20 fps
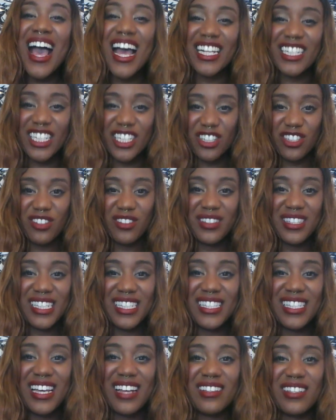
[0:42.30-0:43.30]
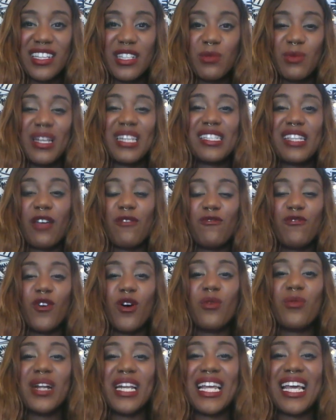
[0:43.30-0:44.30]
additional details, as well as a
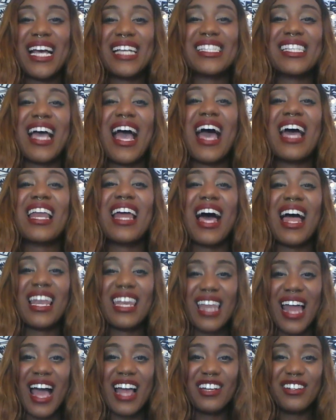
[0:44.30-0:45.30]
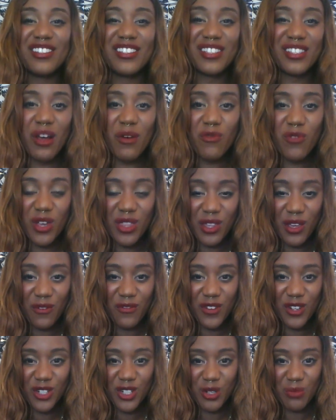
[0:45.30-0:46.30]
full reading as to how to align yourself with
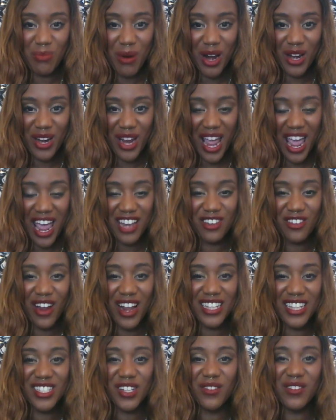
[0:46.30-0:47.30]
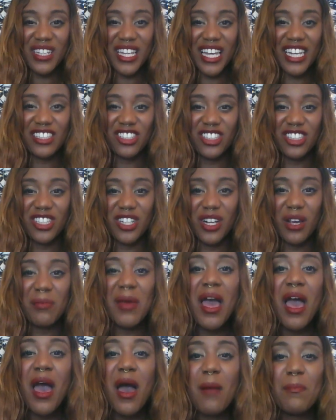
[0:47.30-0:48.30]
your future partner and your ideal
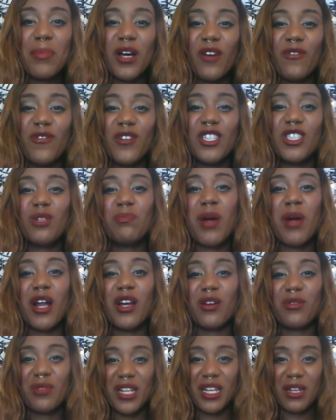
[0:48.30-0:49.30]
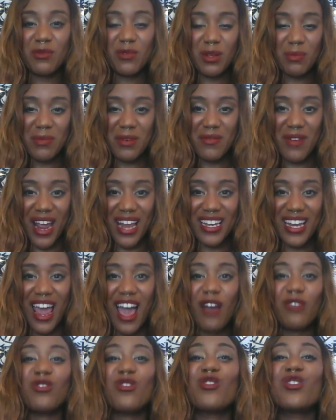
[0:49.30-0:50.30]
relationship, book a future partner reading with me right
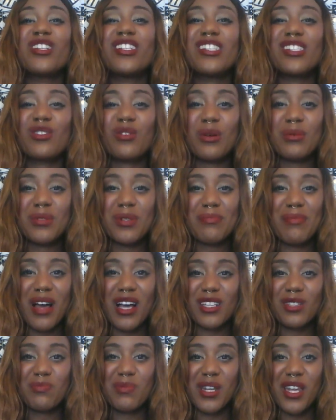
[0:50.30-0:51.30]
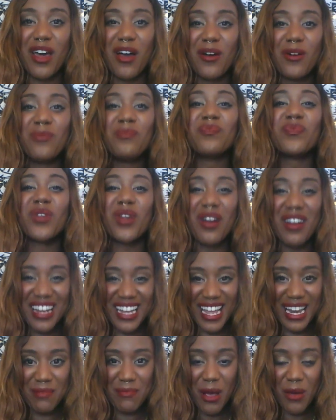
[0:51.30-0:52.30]
now through the description box below, or
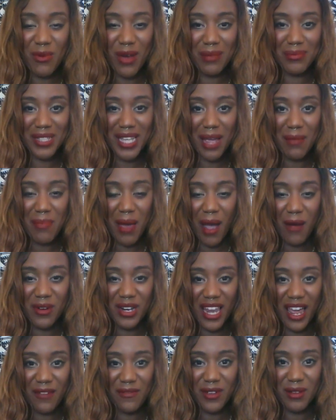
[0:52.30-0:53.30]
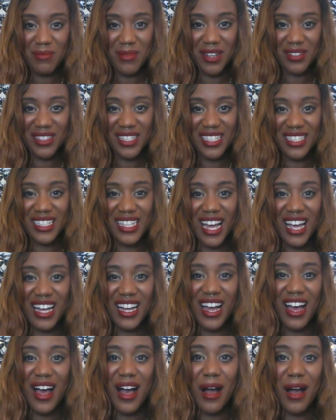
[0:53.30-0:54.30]
again on my website,
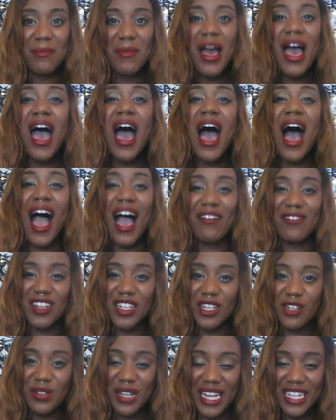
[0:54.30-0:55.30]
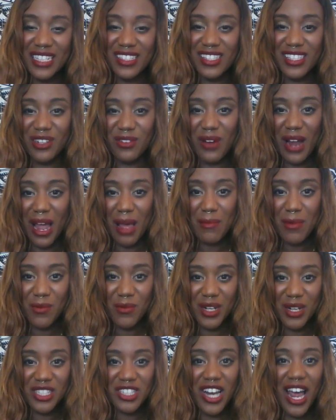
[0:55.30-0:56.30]
powerlifehypnosis.com. I have a new Instagram in
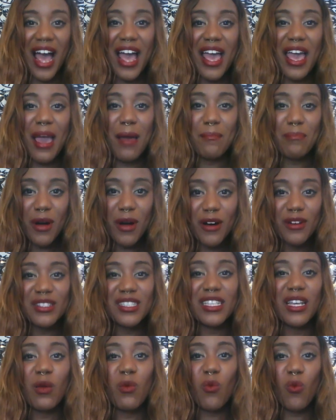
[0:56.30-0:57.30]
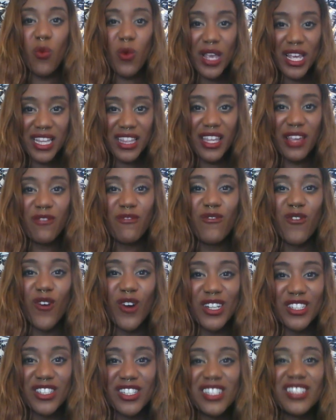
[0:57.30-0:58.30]
which I am posting weekly
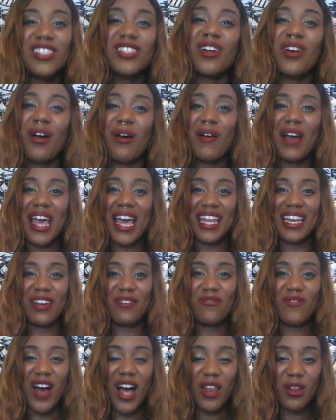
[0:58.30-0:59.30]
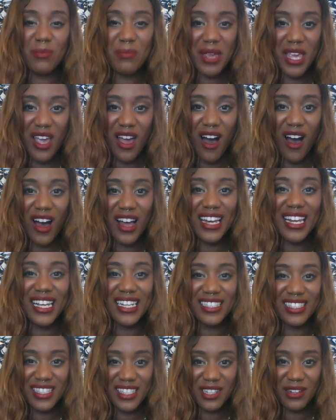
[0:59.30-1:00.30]
fortunes, so go ahead and follow me on
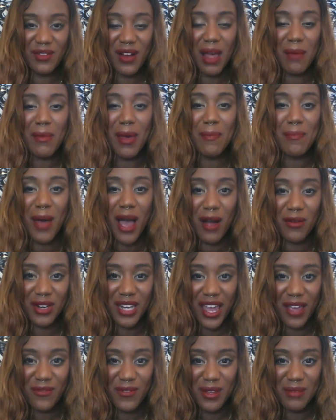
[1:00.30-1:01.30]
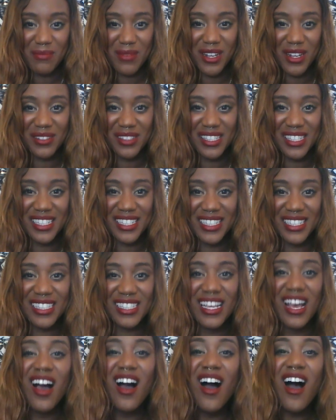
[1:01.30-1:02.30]
Instagram at Power Life
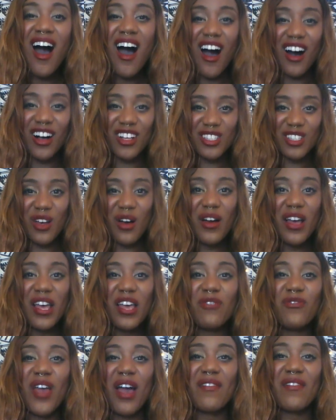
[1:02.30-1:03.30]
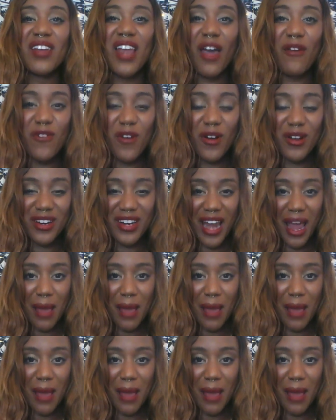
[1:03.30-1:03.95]
Hypnosis. Also, if you have an iPhone and